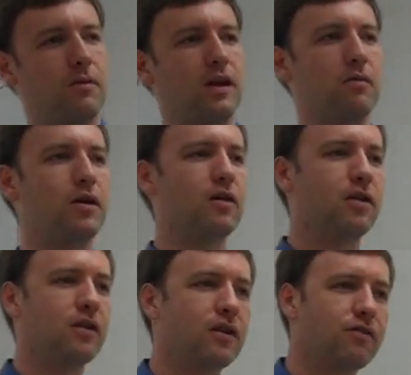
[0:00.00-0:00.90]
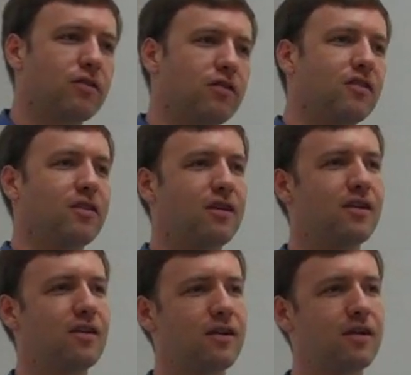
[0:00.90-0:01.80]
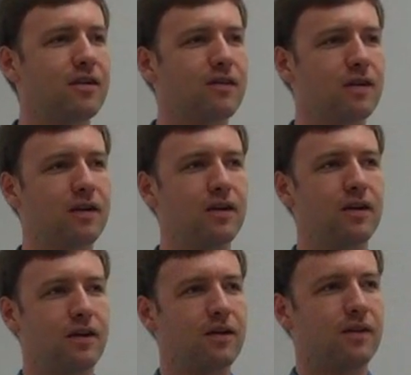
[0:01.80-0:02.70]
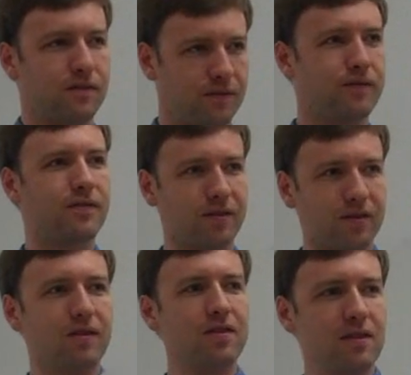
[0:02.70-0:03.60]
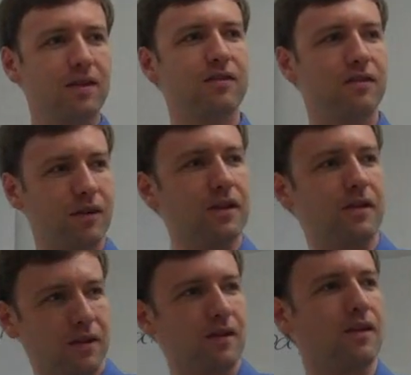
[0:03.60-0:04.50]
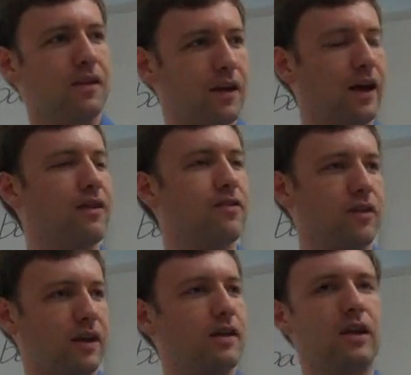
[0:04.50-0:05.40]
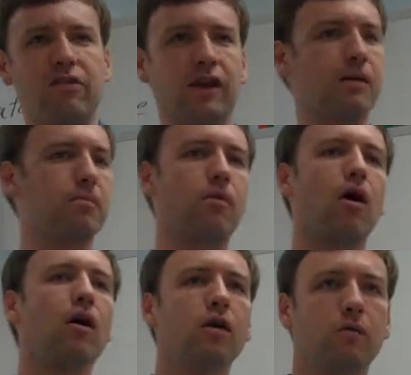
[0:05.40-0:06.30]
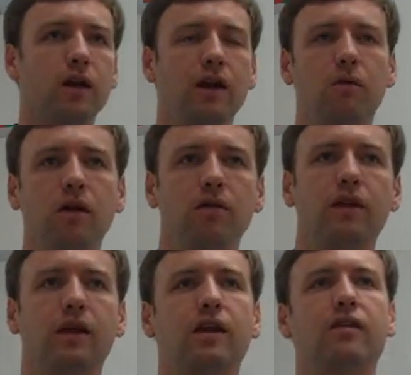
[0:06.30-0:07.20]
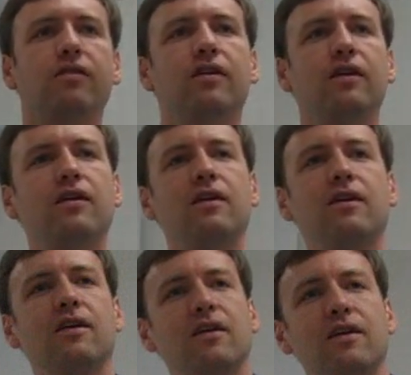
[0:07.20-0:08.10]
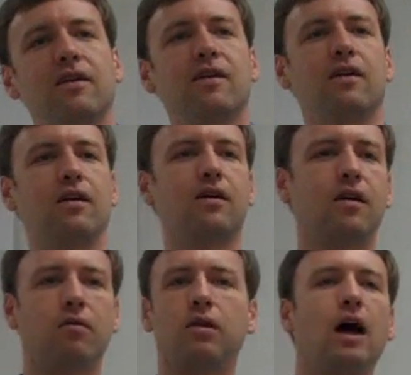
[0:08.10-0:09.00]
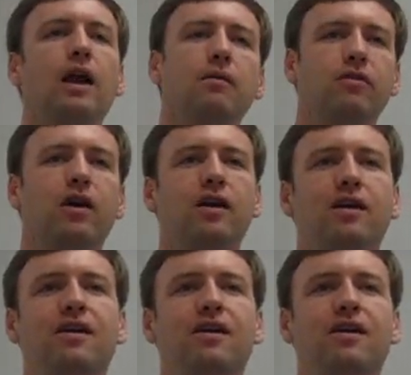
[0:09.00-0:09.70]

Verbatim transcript: Ricky, what do you think the difference is? I thought quarrel meant fight, so... Yeah, or oh, like a brawl? Yeah, so like a, it's like a brawl. Renita, what do you think it is? Uh, or Renata, I'm sorry.